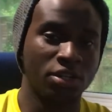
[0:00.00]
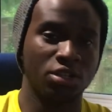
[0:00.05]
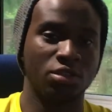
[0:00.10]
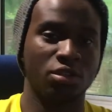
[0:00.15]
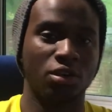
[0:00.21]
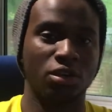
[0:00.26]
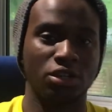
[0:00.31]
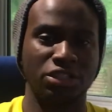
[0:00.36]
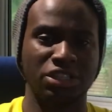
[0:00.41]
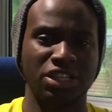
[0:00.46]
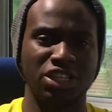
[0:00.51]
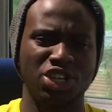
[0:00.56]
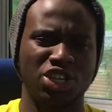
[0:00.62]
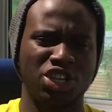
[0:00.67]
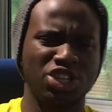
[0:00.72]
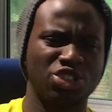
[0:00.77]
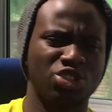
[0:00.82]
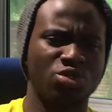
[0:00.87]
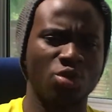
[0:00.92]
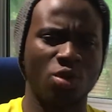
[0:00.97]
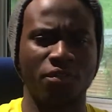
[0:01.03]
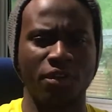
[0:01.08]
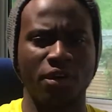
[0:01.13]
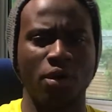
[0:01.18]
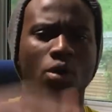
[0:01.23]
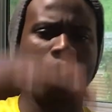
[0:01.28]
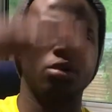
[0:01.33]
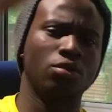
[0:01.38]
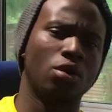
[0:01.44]
and then you can sort
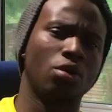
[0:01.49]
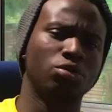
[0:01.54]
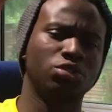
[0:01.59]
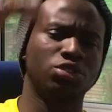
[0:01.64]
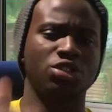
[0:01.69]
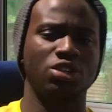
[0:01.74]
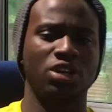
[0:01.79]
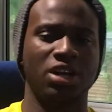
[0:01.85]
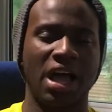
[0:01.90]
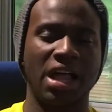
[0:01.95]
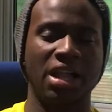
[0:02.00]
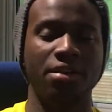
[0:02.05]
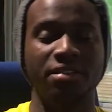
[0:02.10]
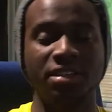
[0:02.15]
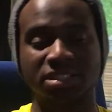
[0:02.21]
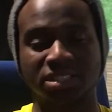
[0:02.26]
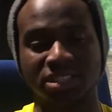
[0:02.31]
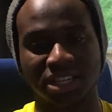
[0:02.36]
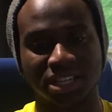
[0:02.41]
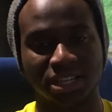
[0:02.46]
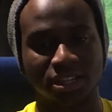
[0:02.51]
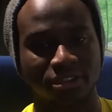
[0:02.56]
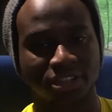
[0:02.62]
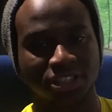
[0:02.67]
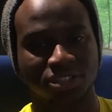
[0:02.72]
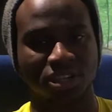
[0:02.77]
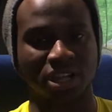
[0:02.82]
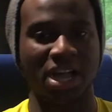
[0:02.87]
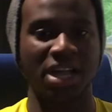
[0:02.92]
of alter your calories,
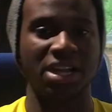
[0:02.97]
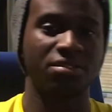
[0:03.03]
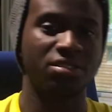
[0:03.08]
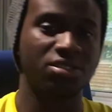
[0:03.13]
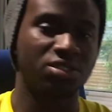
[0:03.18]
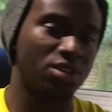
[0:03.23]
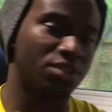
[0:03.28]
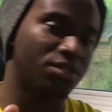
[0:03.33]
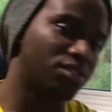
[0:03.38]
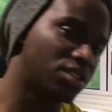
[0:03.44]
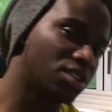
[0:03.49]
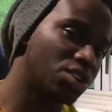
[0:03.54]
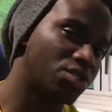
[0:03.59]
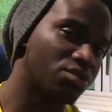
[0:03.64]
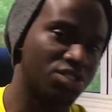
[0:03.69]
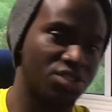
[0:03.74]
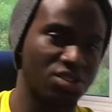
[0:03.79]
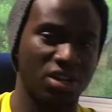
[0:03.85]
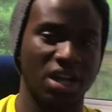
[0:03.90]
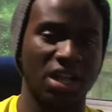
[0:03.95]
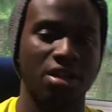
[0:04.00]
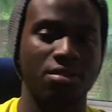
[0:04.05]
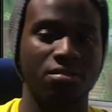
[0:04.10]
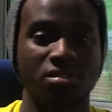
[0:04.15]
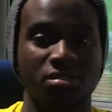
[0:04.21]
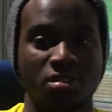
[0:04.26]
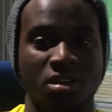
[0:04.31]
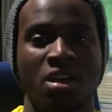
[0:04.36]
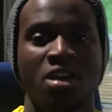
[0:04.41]
increase your calories, or decrease your
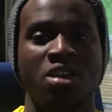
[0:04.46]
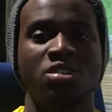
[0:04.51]
calories.